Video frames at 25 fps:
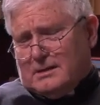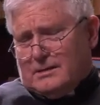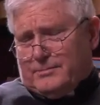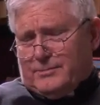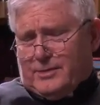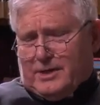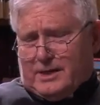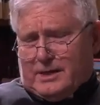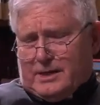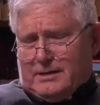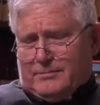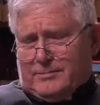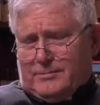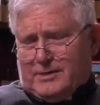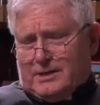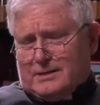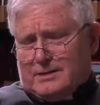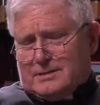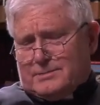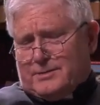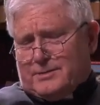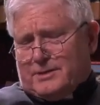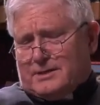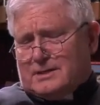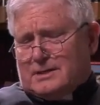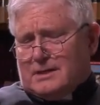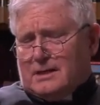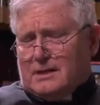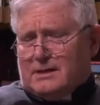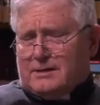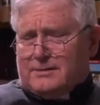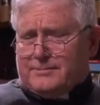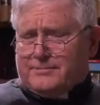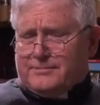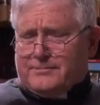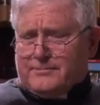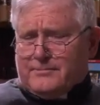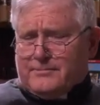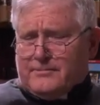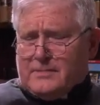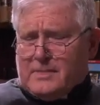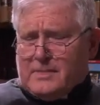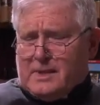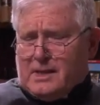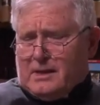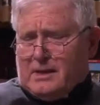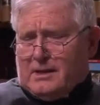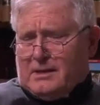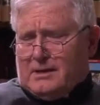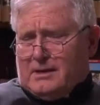by any means, but
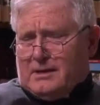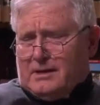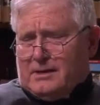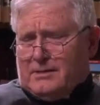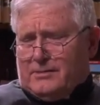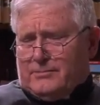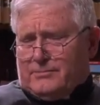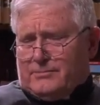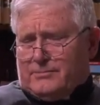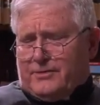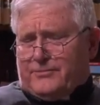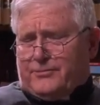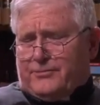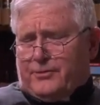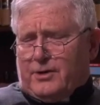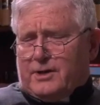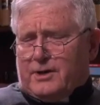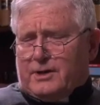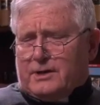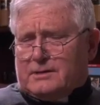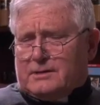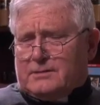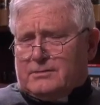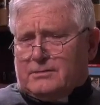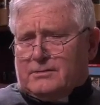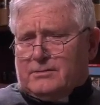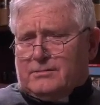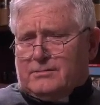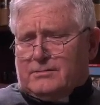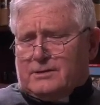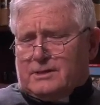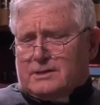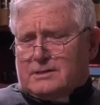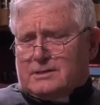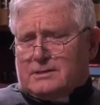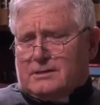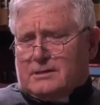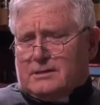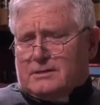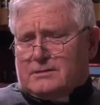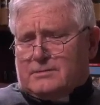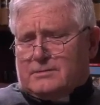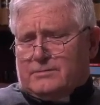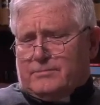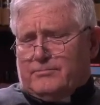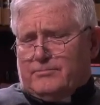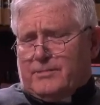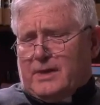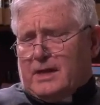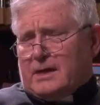referring to
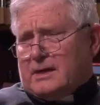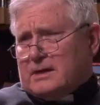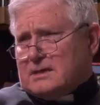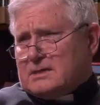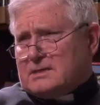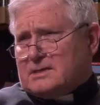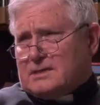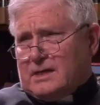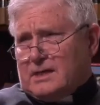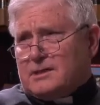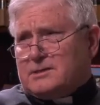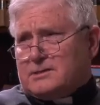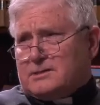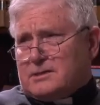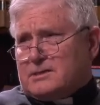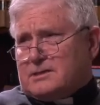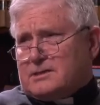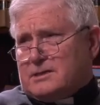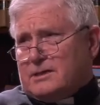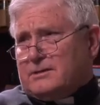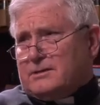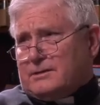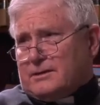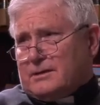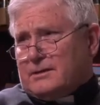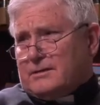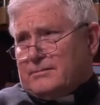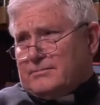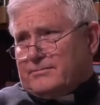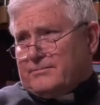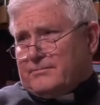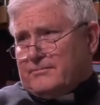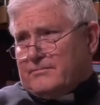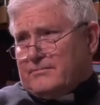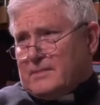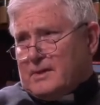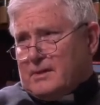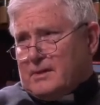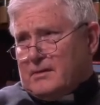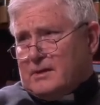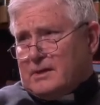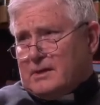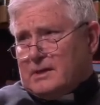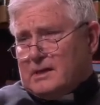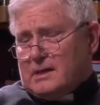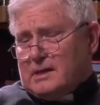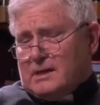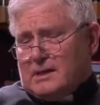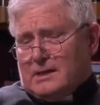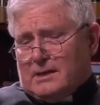this man as Saint Cecilia,
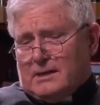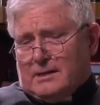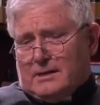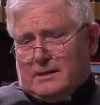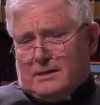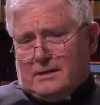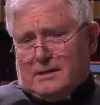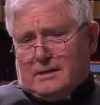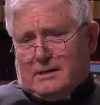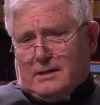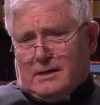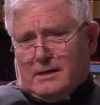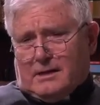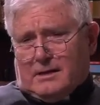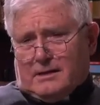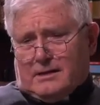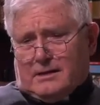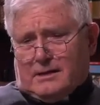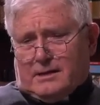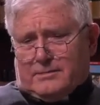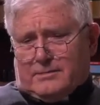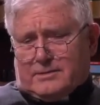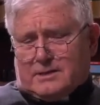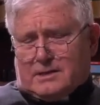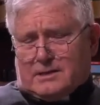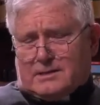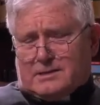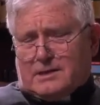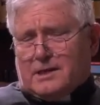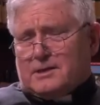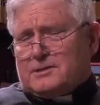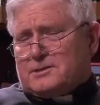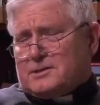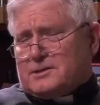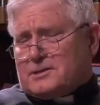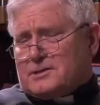right? He was a Saint